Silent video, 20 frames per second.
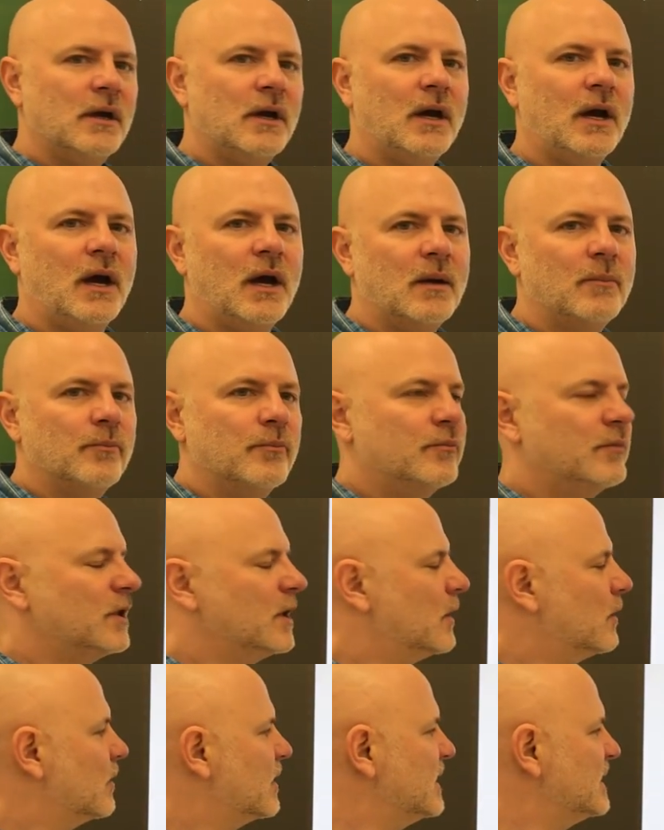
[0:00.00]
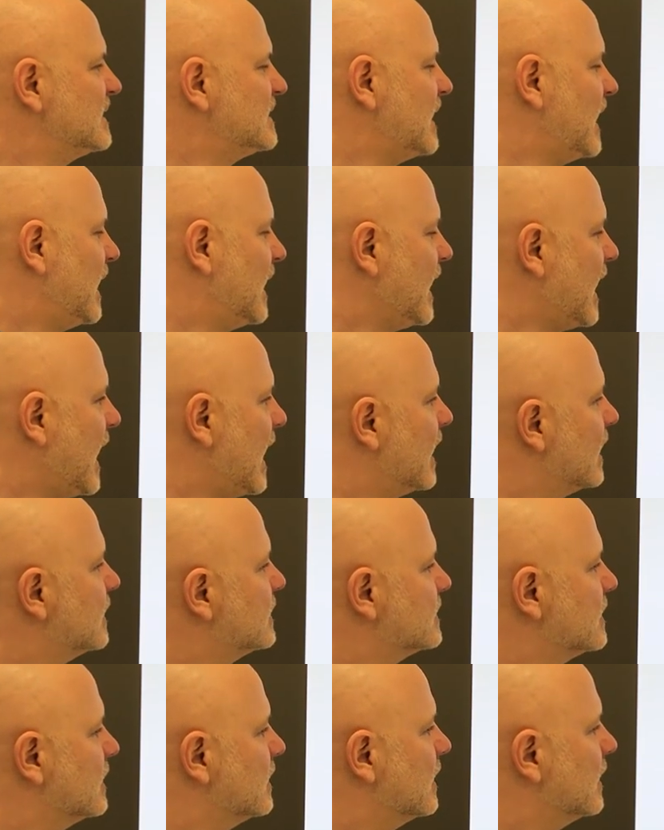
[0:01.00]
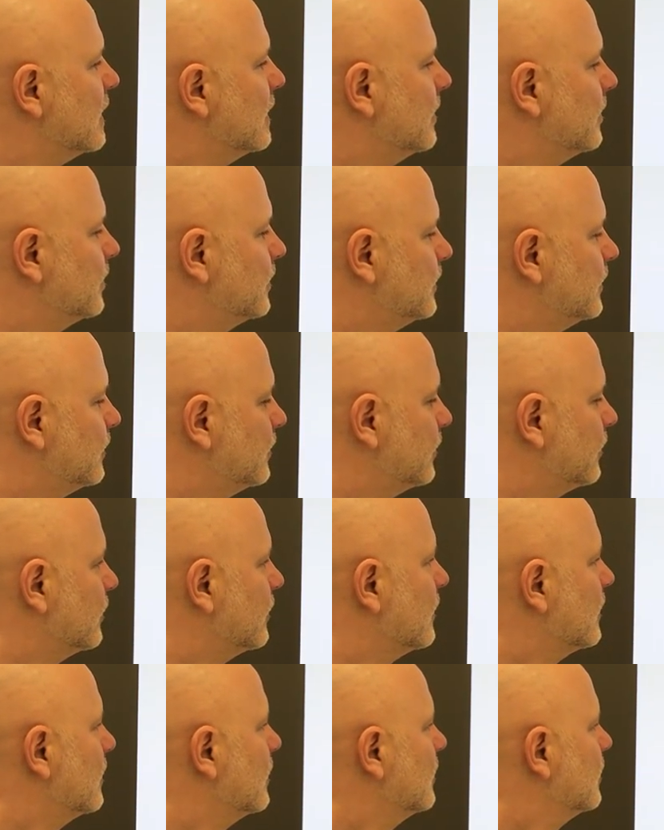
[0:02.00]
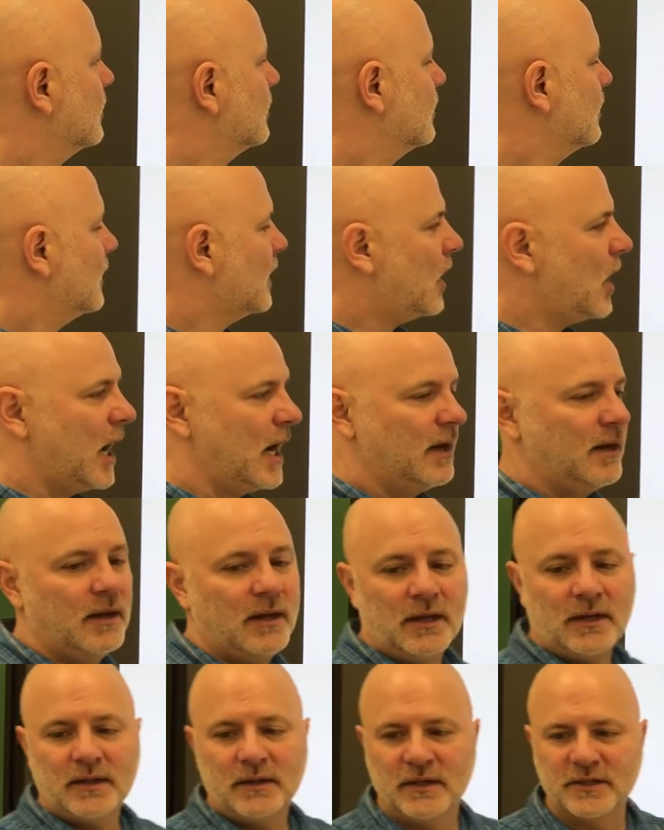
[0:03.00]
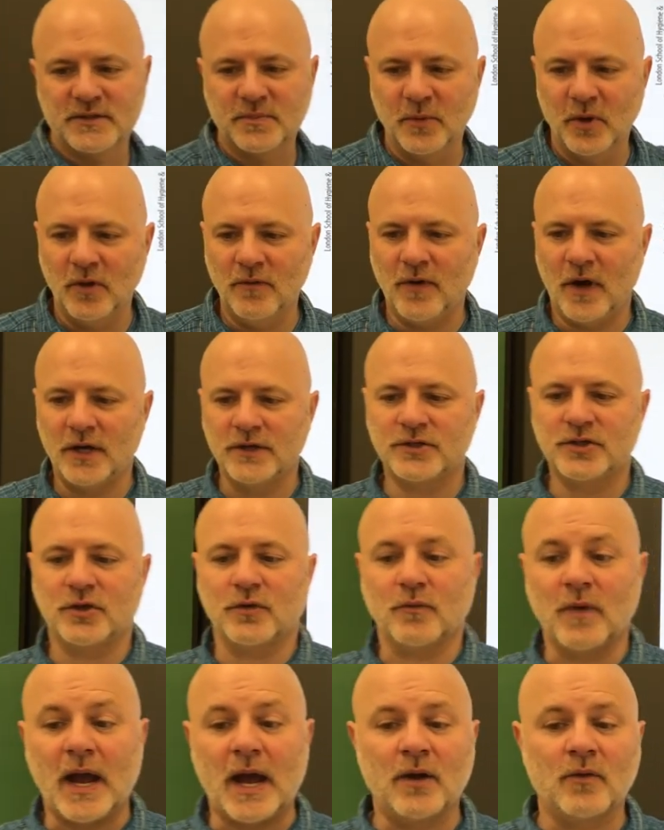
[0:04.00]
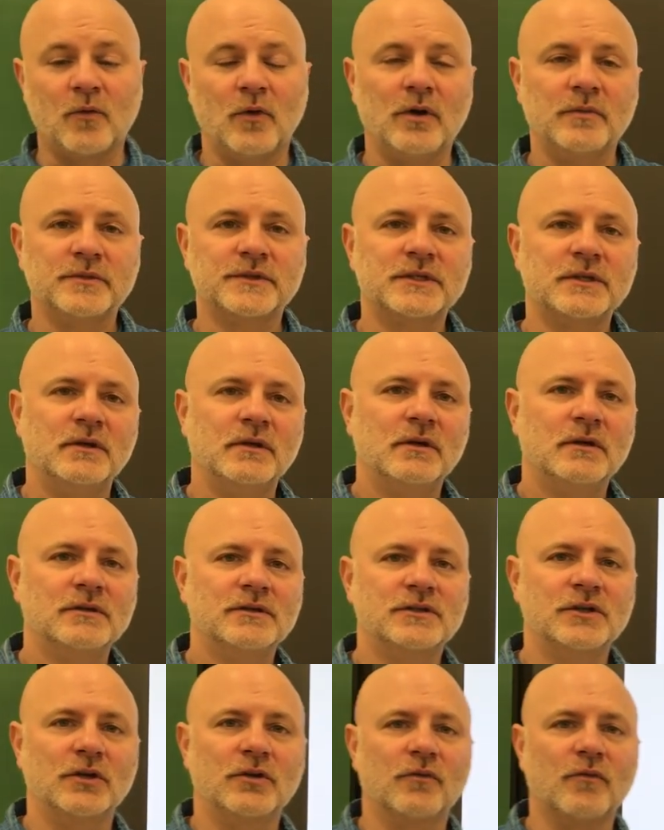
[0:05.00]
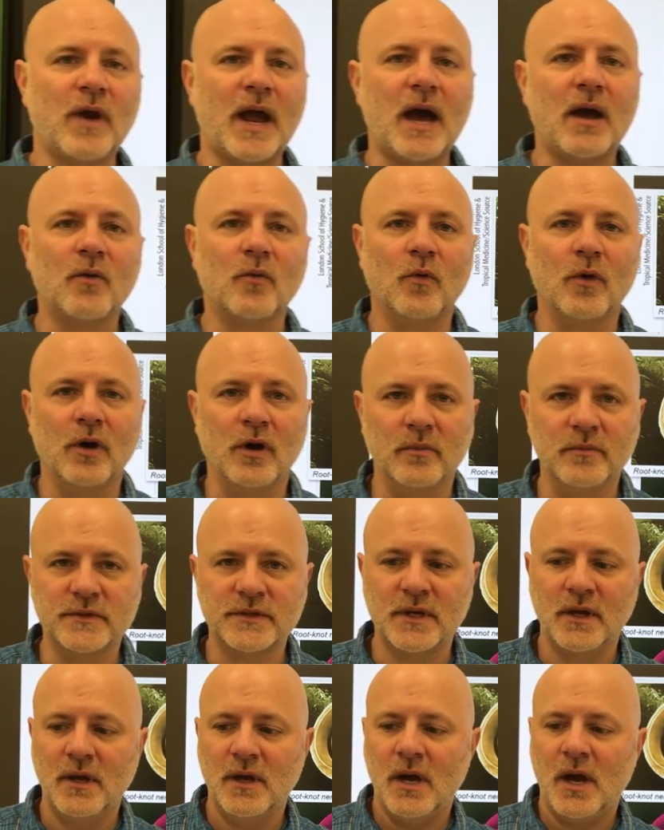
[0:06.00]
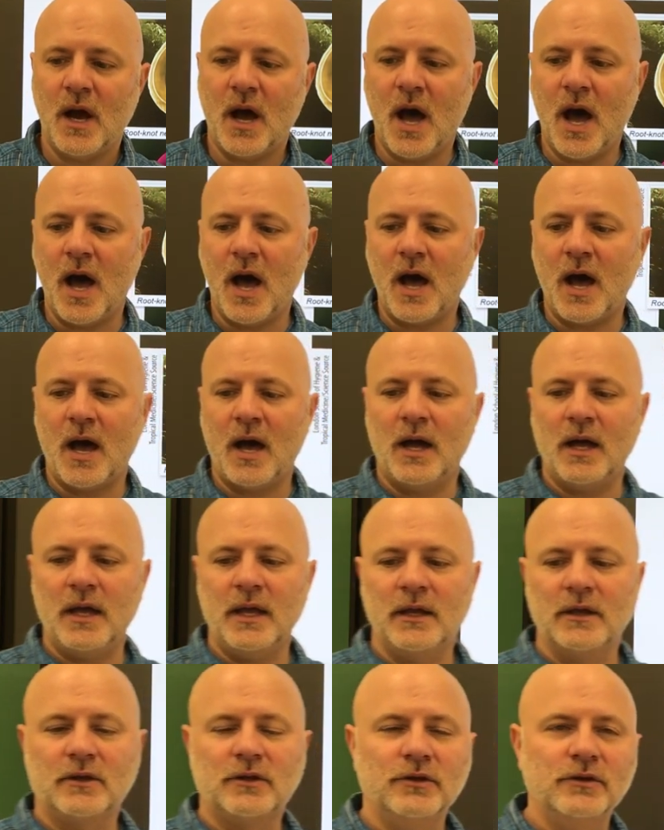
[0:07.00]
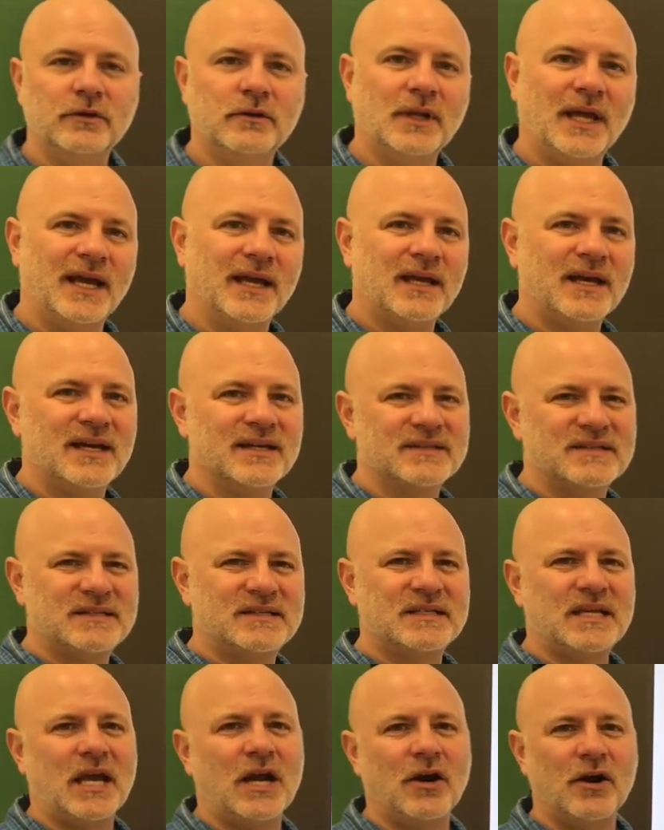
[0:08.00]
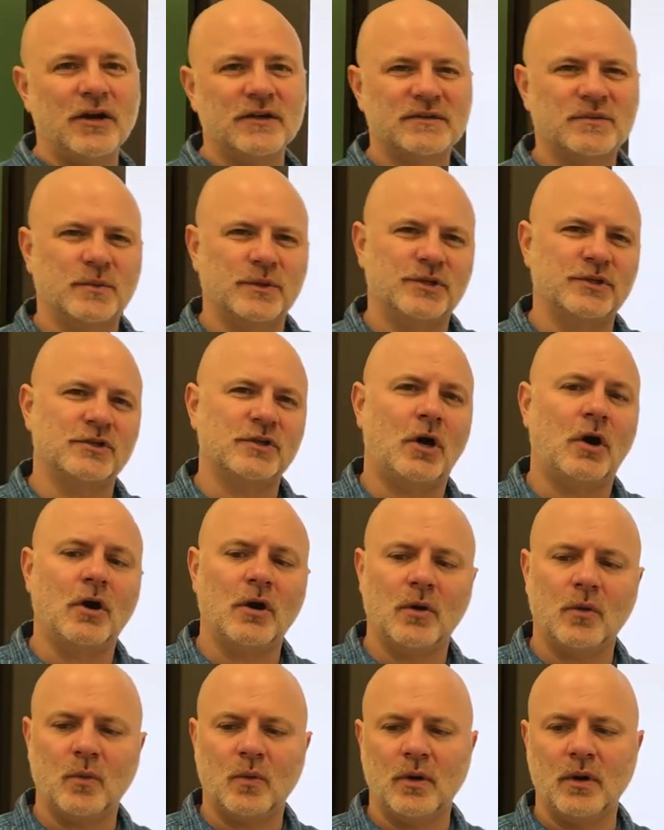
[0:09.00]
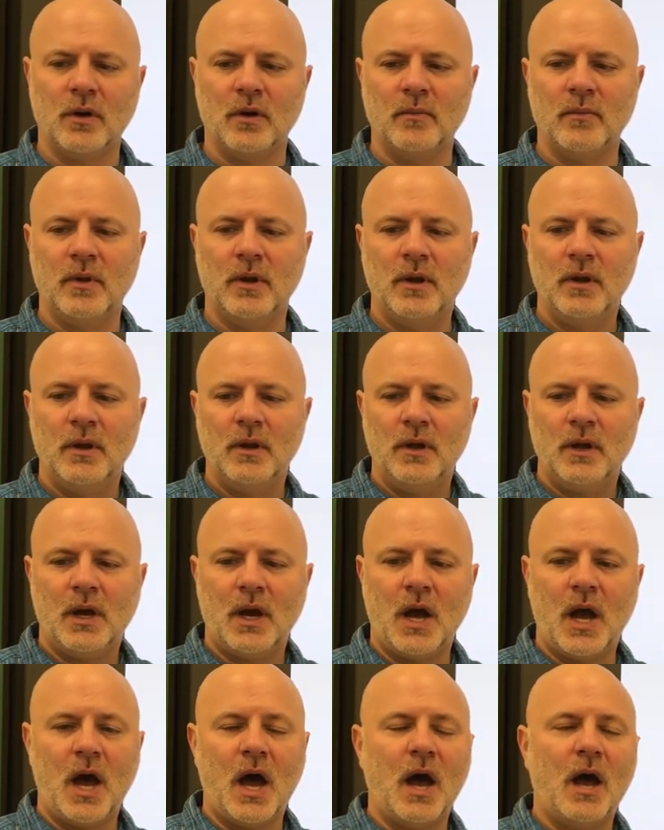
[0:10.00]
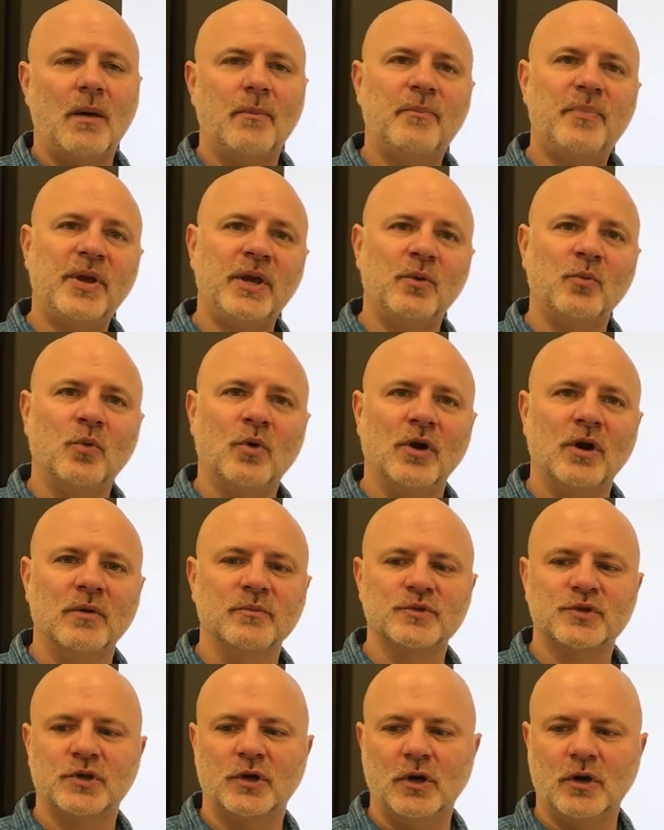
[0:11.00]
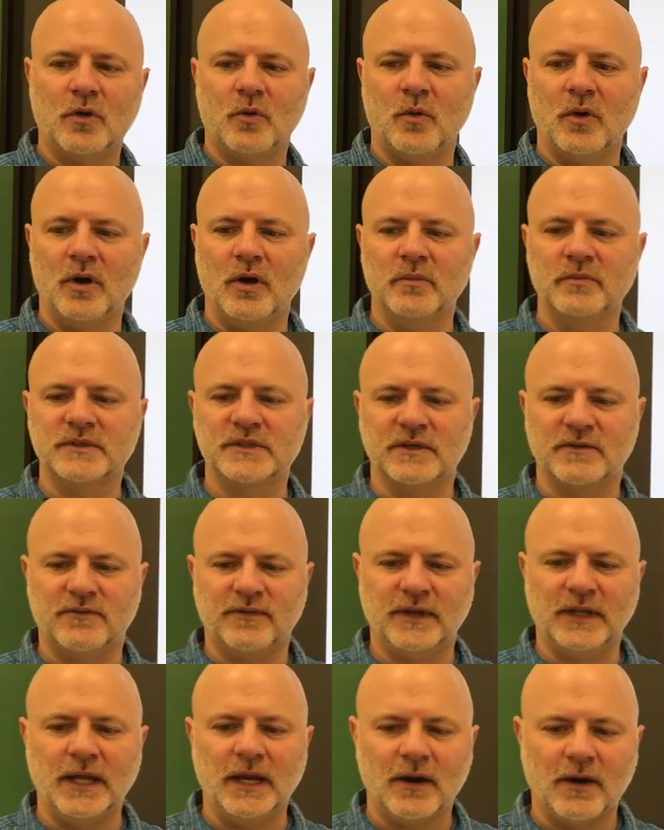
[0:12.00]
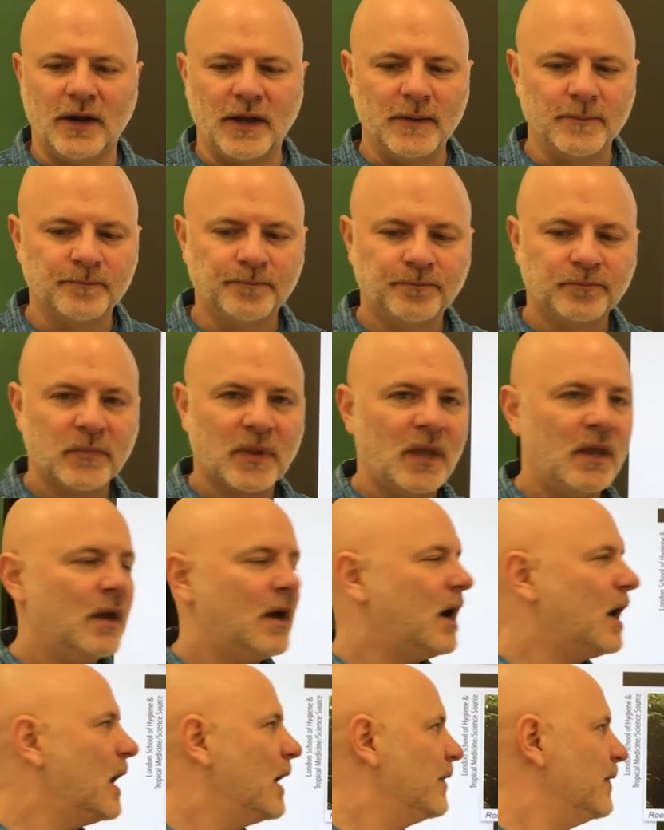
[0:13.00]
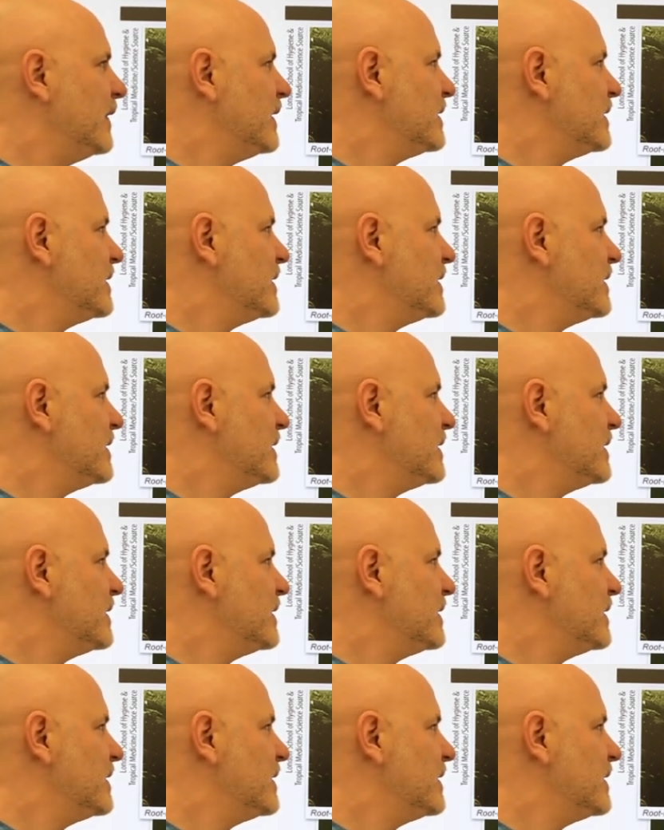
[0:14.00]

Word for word: um, you know contain eggs in there. All right, let's move on to the roundworms. So the roundworms uh, include like ascaris, which is heartworm, uh, pinworms, hookworms, and filaria. Uh,